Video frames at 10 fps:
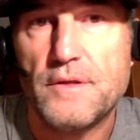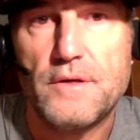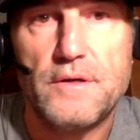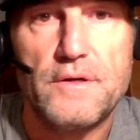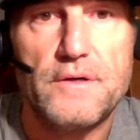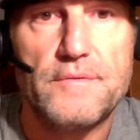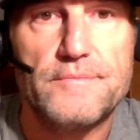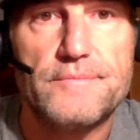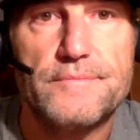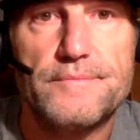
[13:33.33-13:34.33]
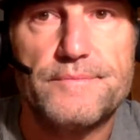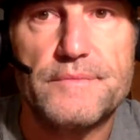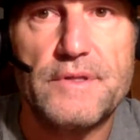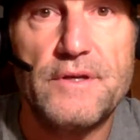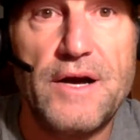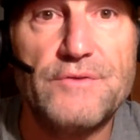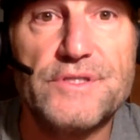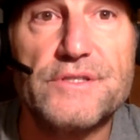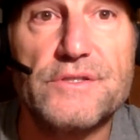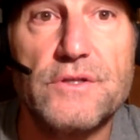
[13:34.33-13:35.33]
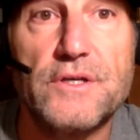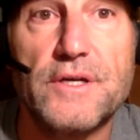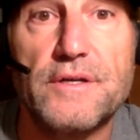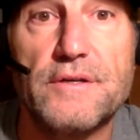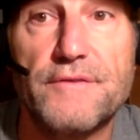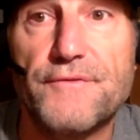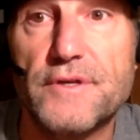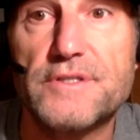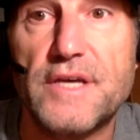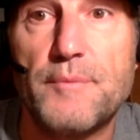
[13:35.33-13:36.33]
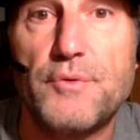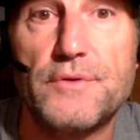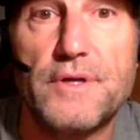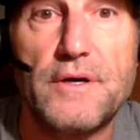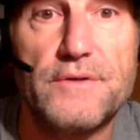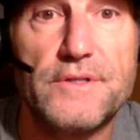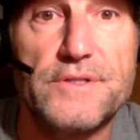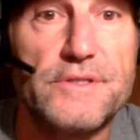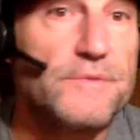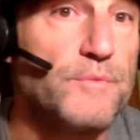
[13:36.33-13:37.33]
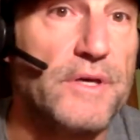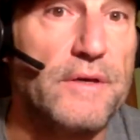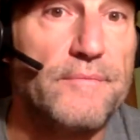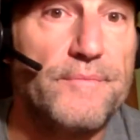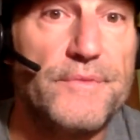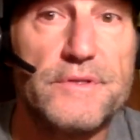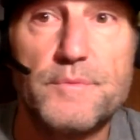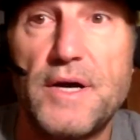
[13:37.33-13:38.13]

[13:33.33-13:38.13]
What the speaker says: I was just looking. Like, for example, now this is just me. This is